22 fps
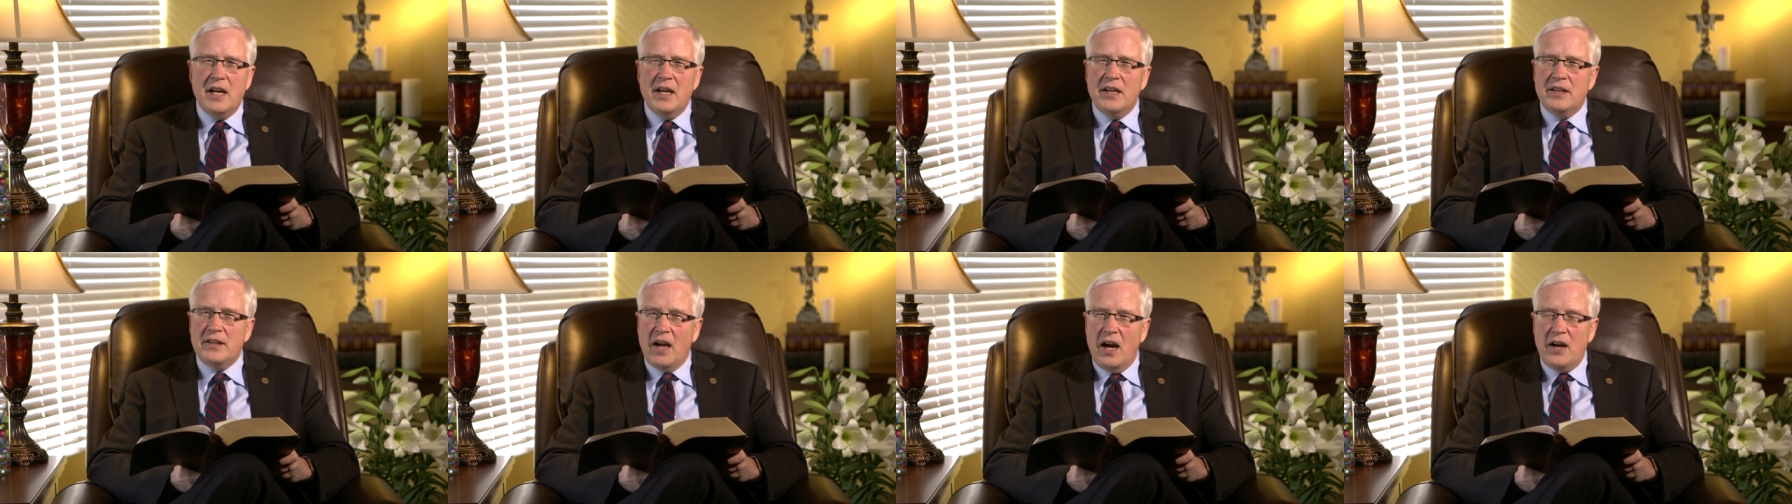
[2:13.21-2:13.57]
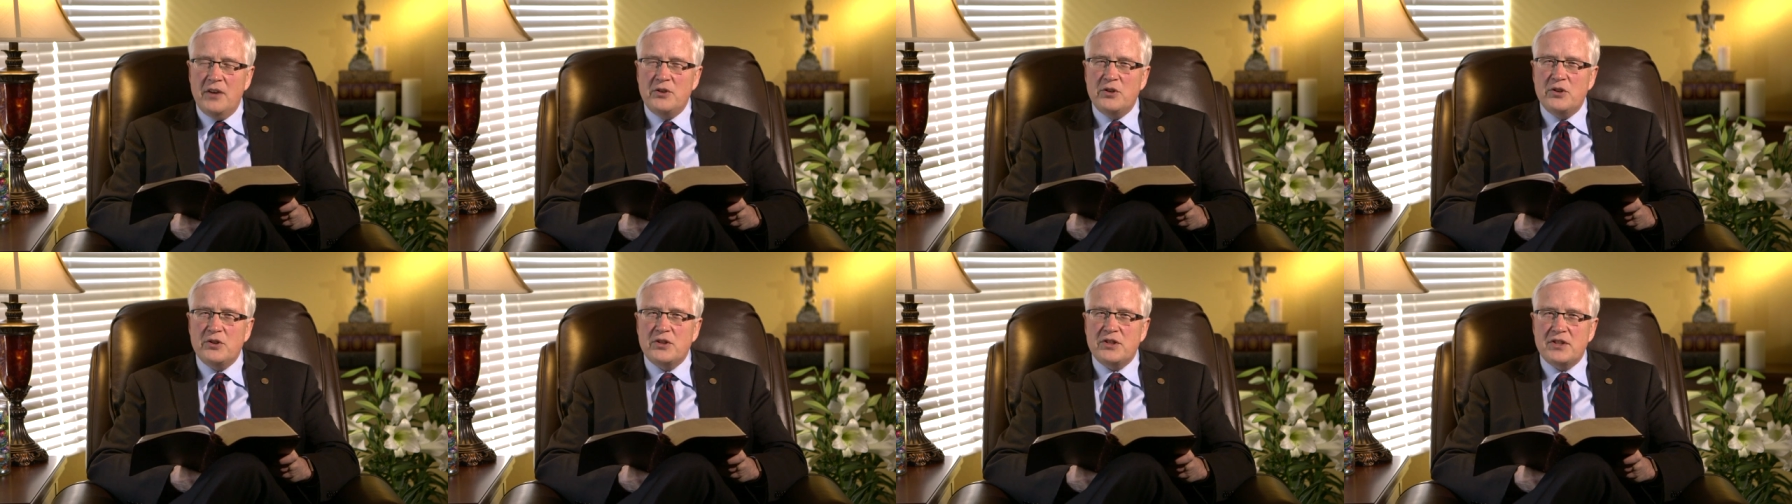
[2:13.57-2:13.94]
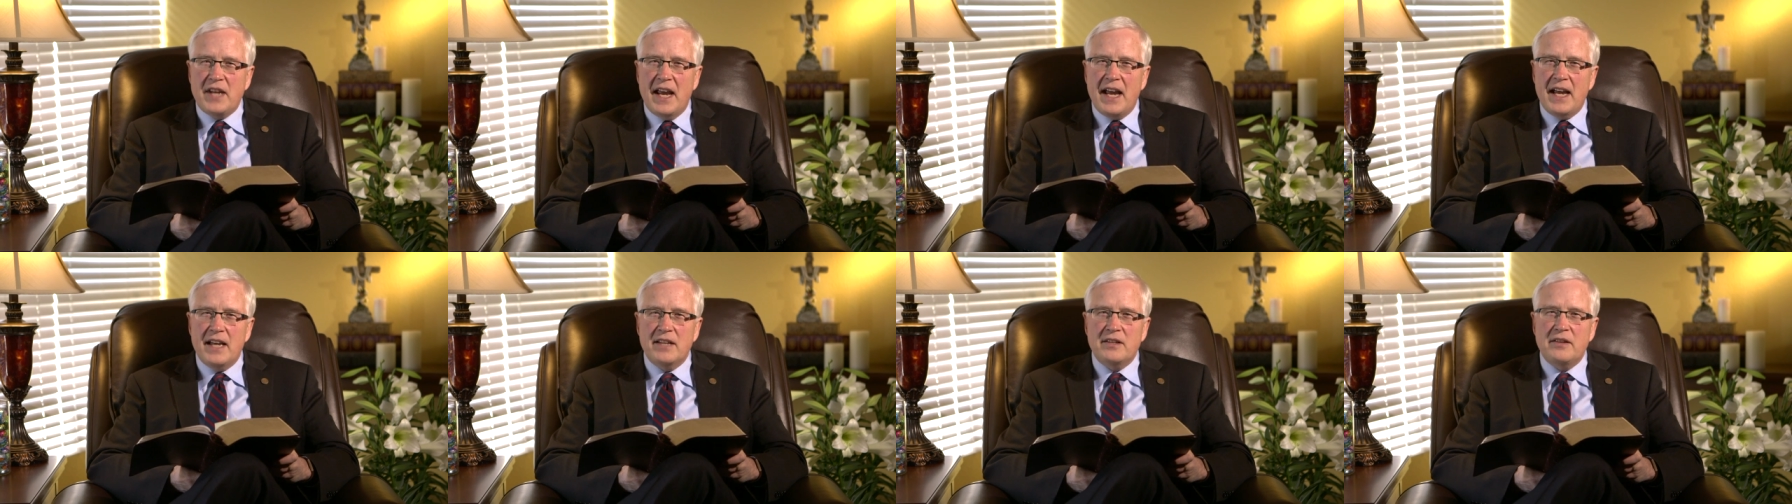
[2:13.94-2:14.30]
to
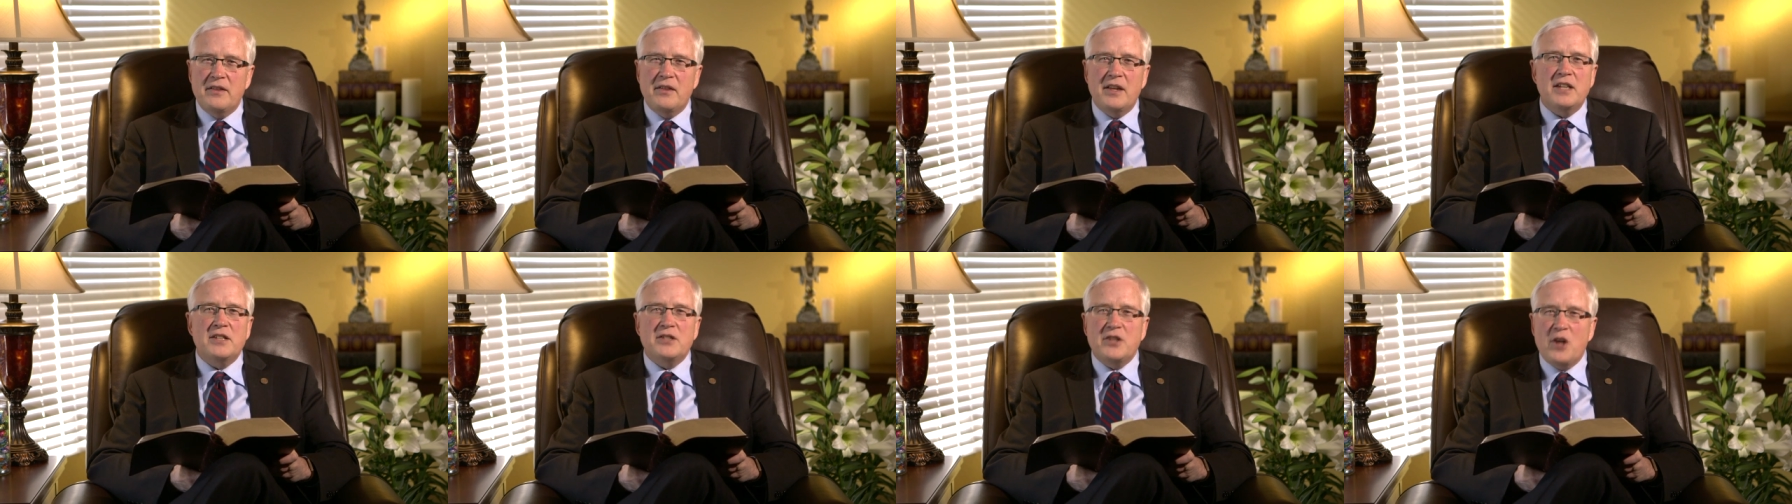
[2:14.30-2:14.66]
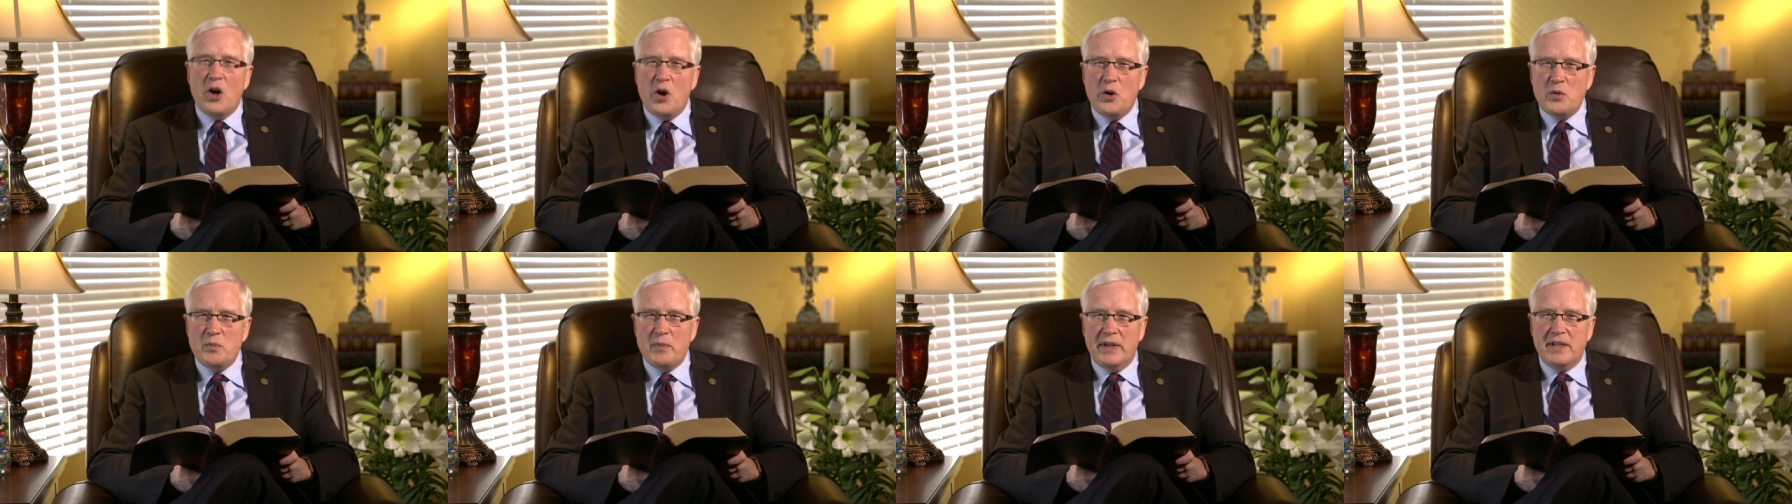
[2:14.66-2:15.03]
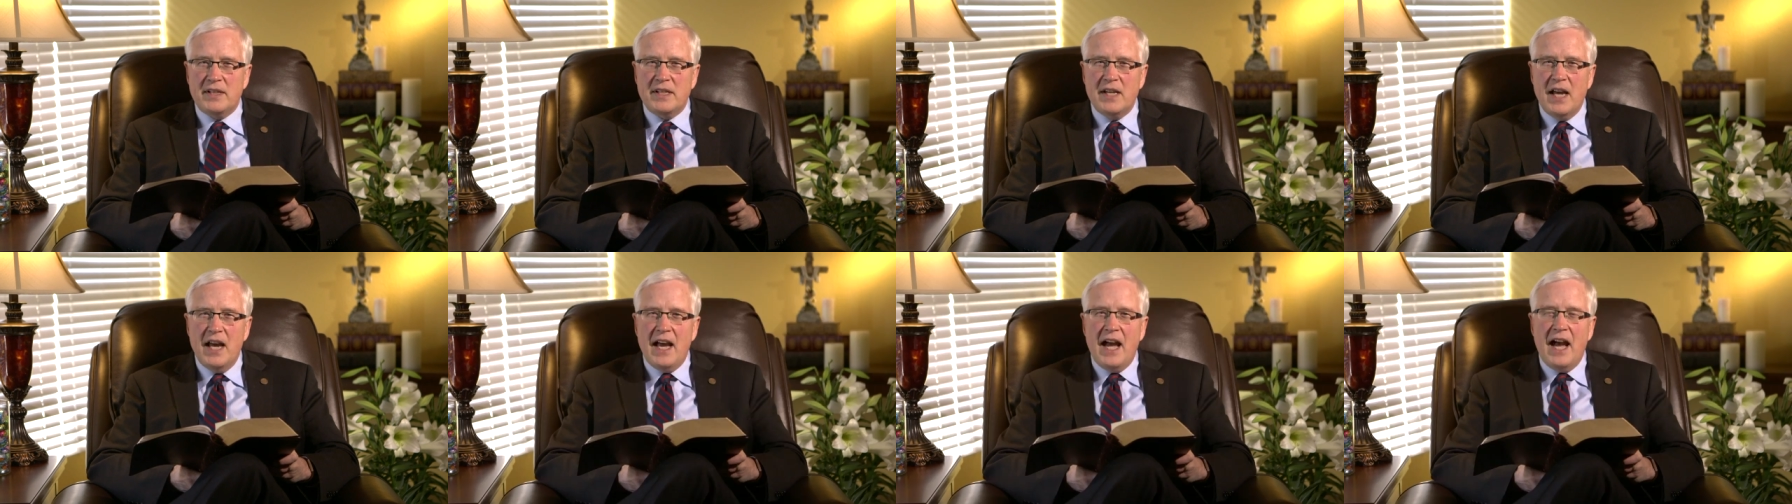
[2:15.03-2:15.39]
understand the atonement
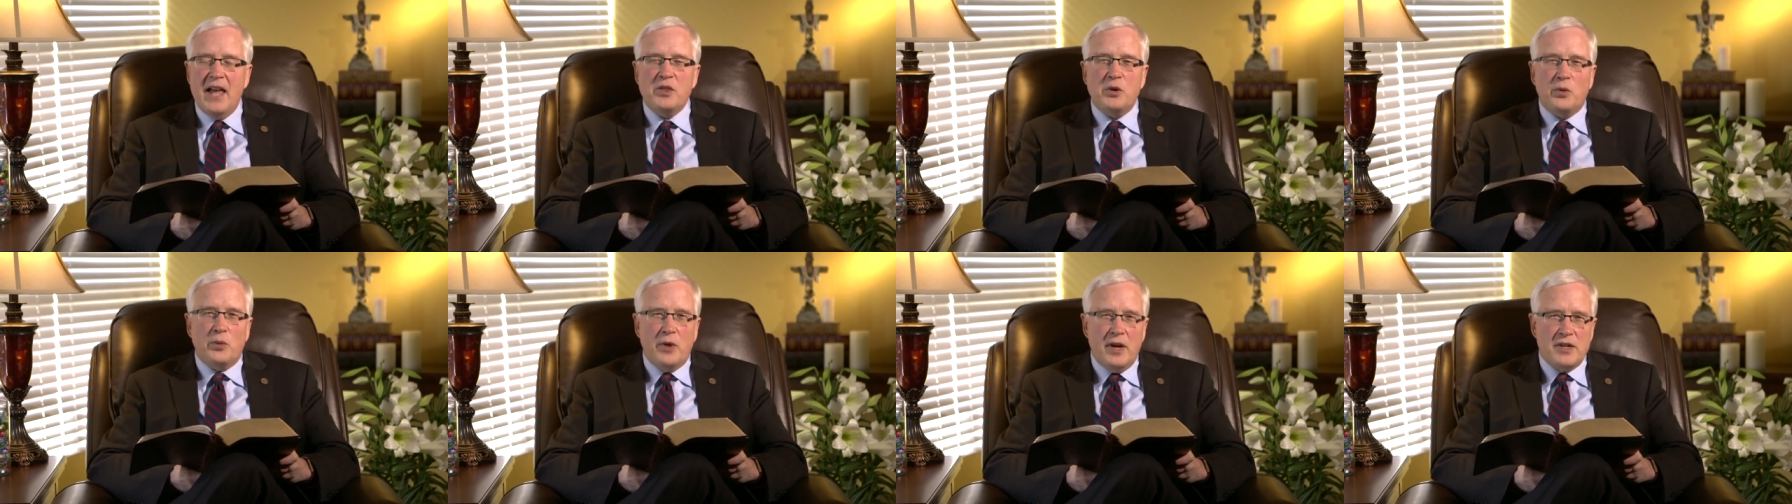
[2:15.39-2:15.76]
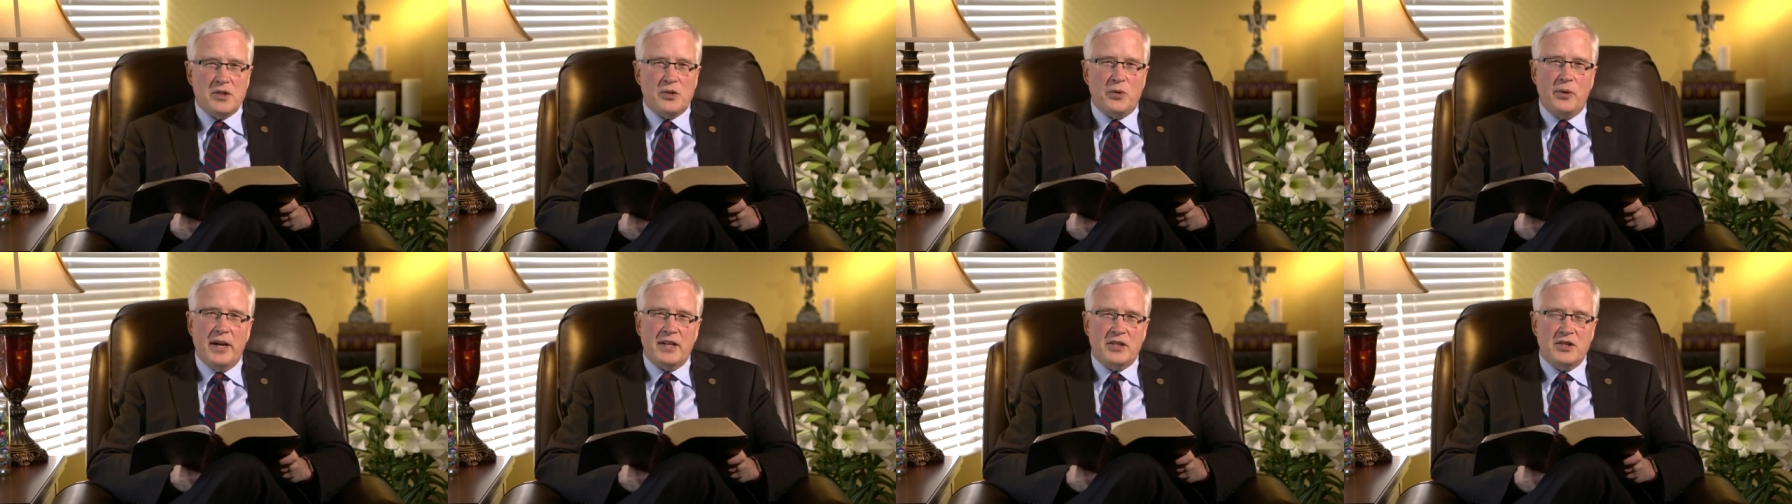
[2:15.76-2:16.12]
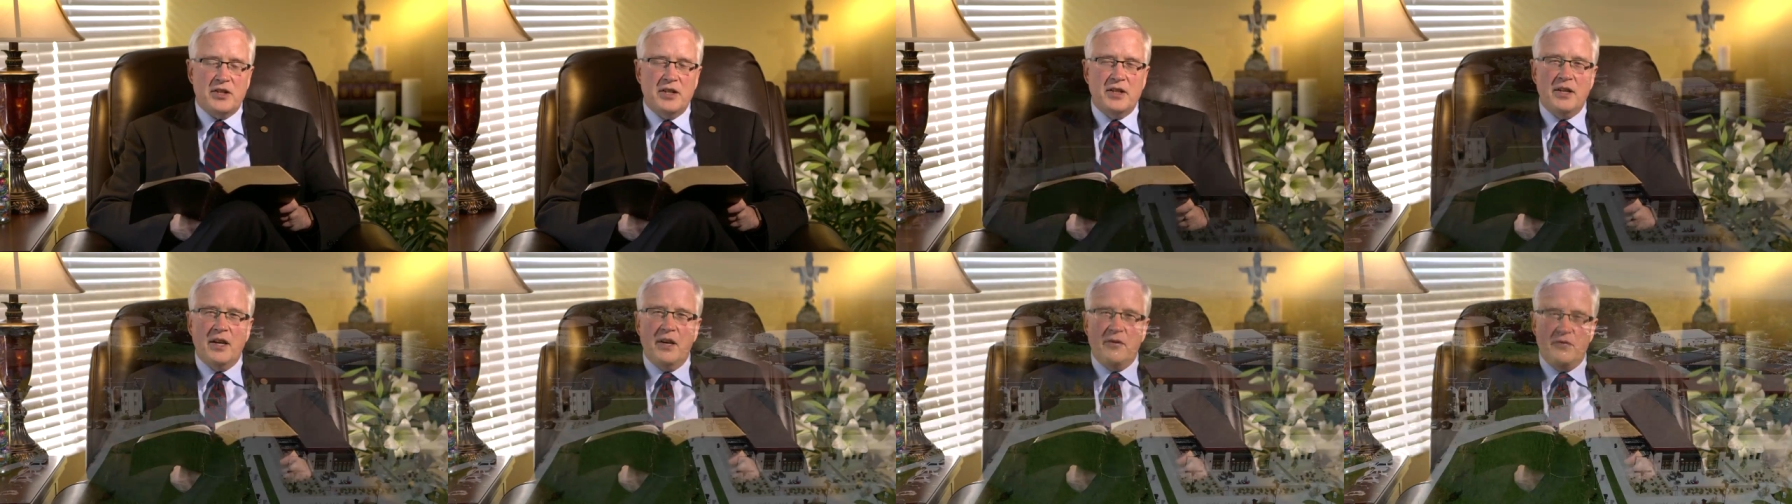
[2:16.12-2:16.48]
and the
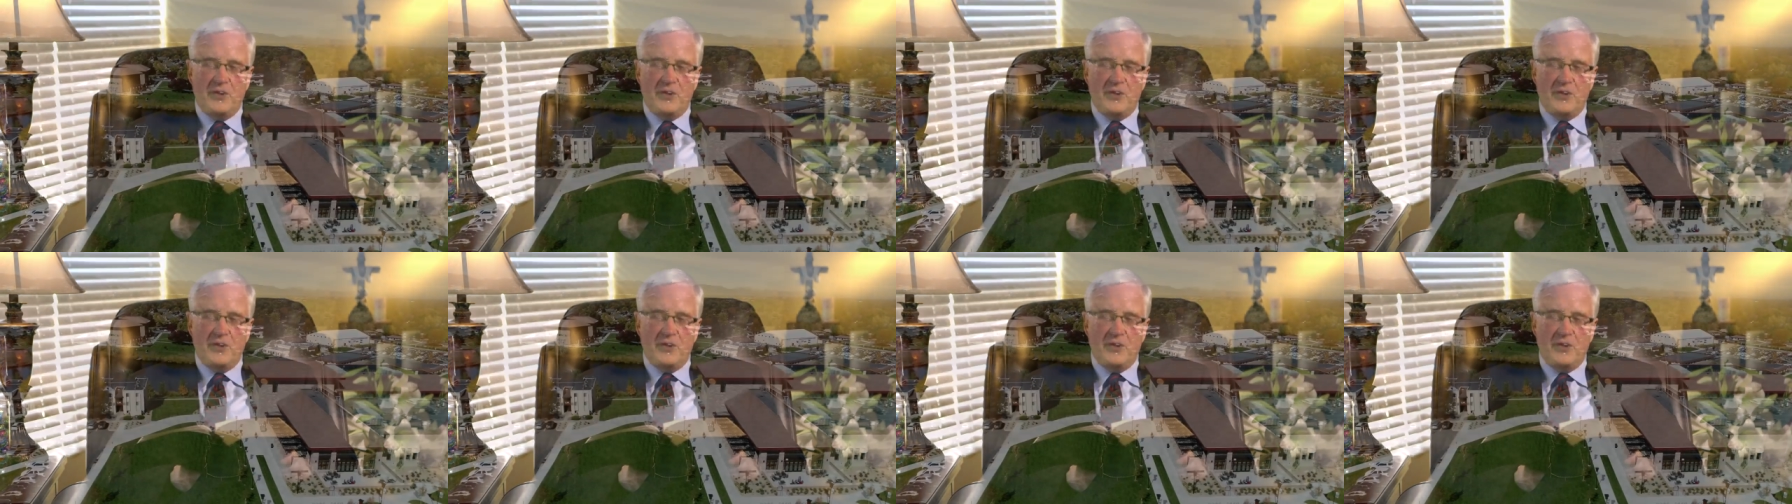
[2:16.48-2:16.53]
resurrection of